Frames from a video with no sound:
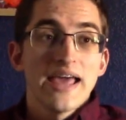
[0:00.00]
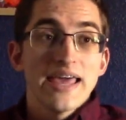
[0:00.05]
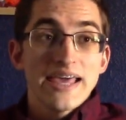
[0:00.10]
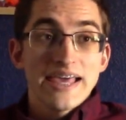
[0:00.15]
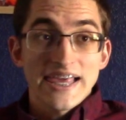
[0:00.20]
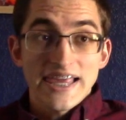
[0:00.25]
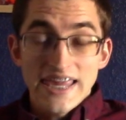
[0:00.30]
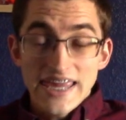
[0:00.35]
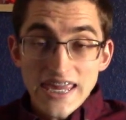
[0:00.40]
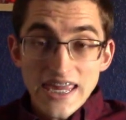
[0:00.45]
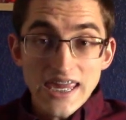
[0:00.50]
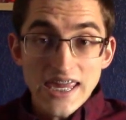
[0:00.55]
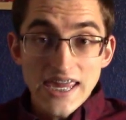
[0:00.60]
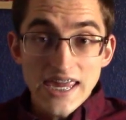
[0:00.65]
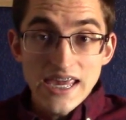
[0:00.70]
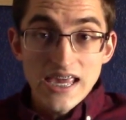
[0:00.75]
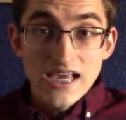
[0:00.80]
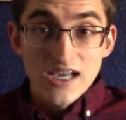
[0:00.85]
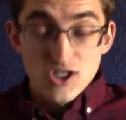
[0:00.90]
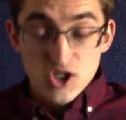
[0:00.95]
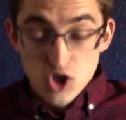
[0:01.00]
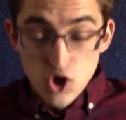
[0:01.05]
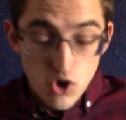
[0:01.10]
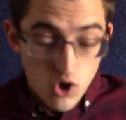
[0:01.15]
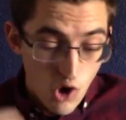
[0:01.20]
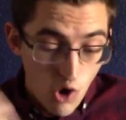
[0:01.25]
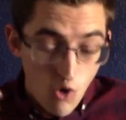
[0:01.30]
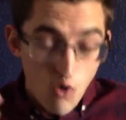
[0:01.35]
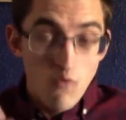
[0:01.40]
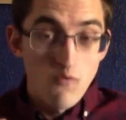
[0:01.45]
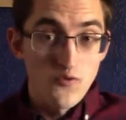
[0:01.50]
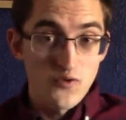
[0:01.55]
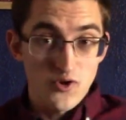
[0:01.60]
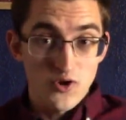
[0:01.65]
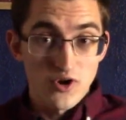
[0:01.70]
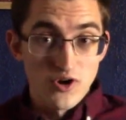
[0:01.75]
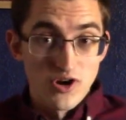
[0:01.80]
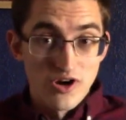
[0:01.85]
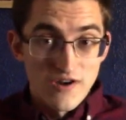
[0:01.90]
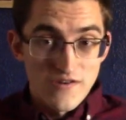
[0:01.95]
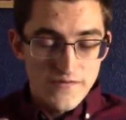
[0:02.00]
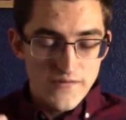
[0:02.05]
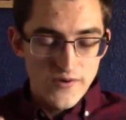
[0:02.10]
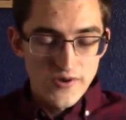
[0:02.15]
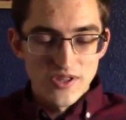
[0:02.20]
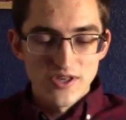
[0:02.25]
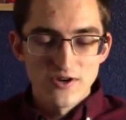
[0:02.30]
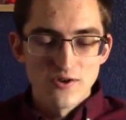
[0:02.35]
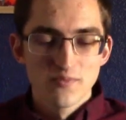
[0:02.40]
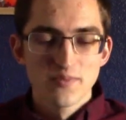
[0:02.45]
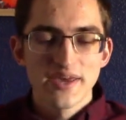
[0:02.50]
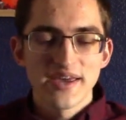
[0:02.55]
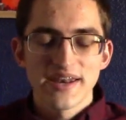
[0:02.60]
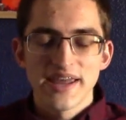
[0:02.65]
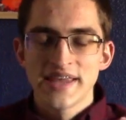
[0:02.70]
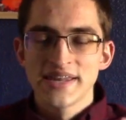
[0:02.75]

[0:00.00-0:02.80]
he took over for a little bit,